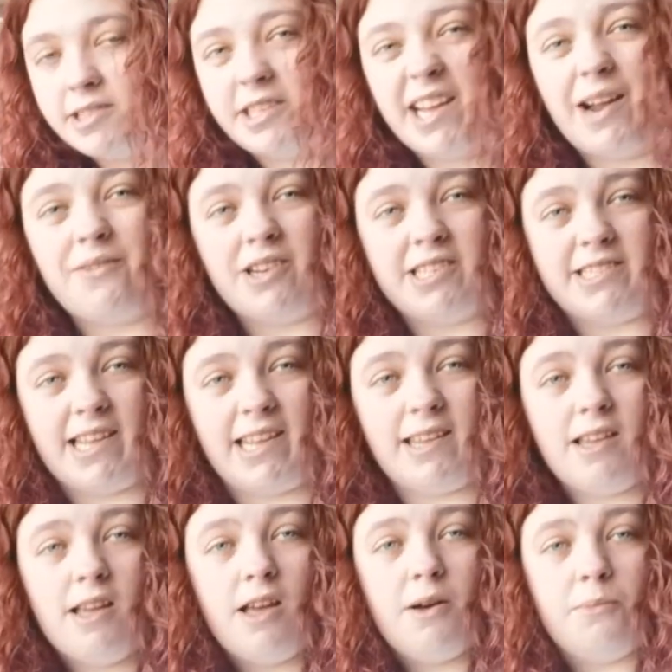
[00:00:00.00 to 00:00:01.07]
You can't really
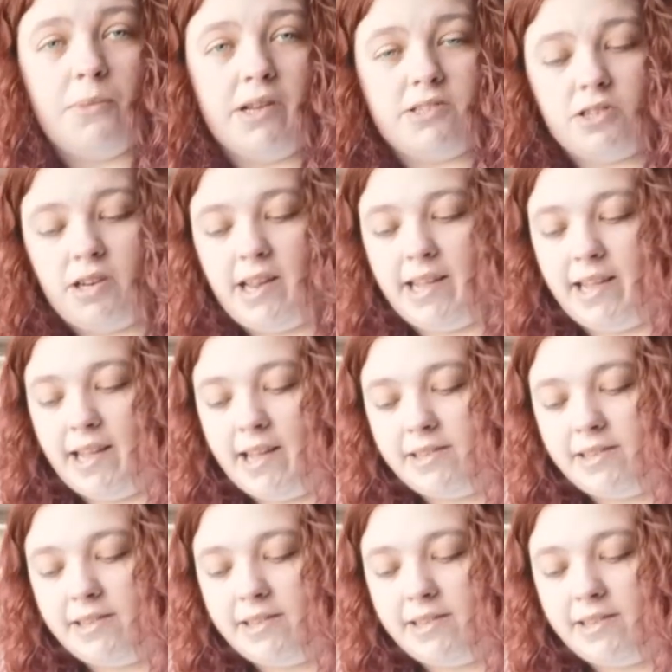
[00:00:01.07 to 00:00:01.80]
see, but it's on here.